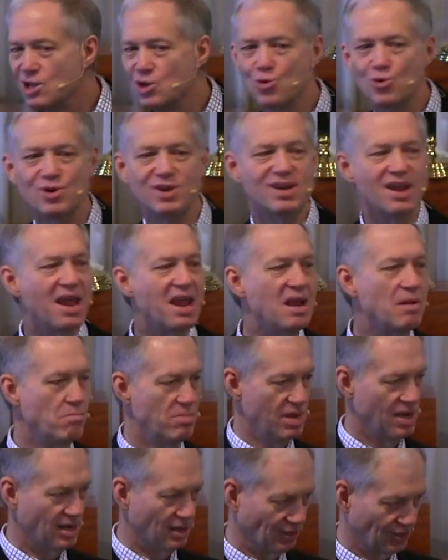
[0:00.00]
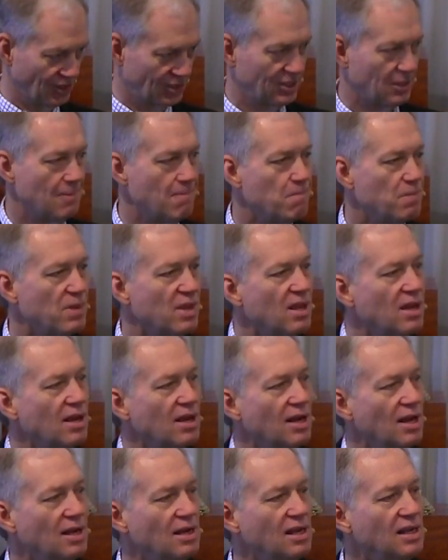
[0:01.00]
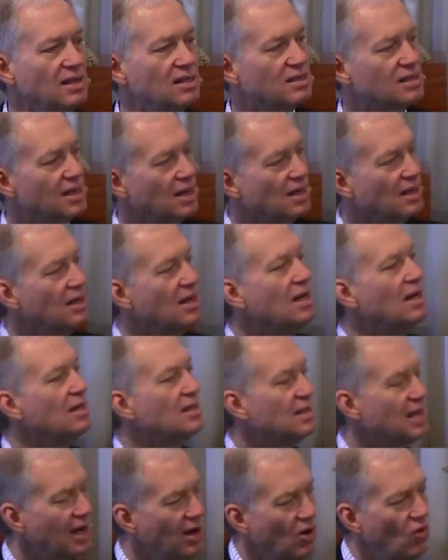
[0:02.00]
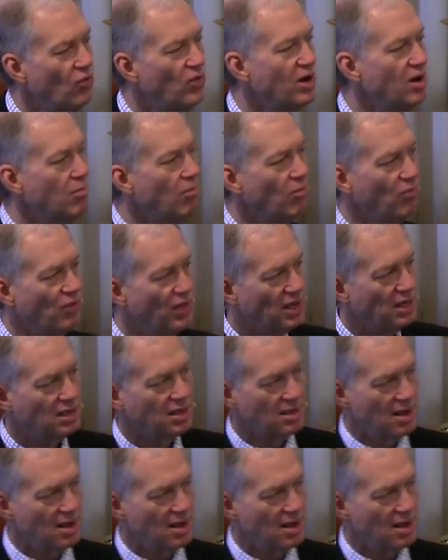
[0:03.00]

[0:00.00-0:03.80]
your name is?" And he said, "Tell them that